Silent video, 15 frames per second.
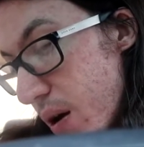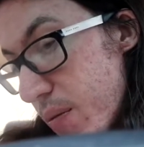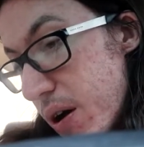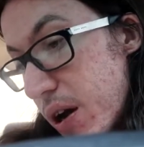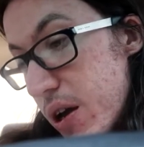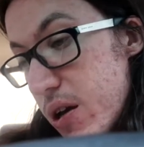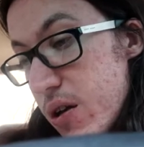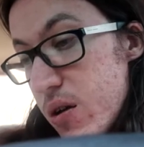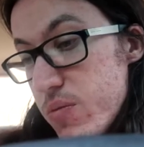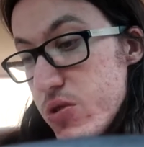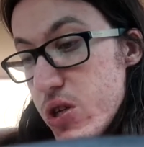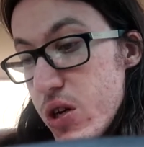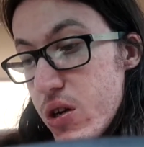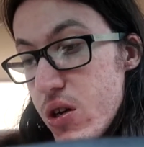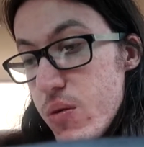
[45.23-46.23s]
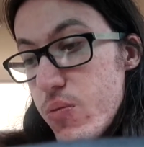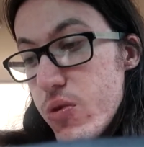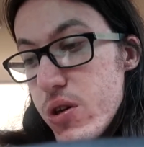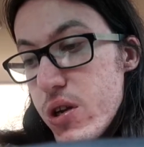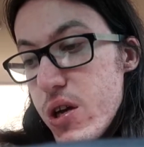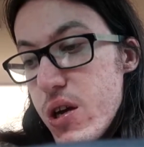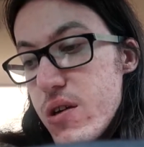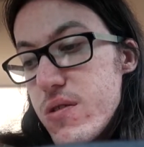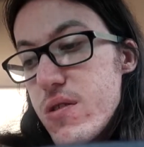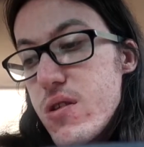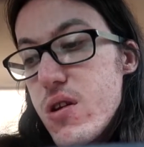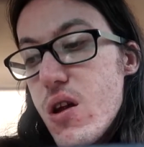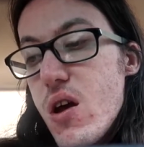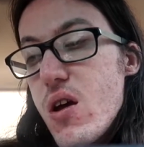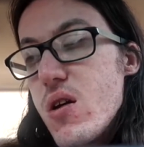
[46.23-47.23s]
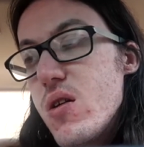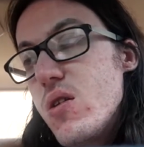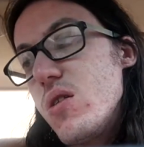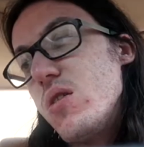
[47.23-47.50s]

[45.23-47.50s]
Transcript: I might hit up Jacob. What day is it today?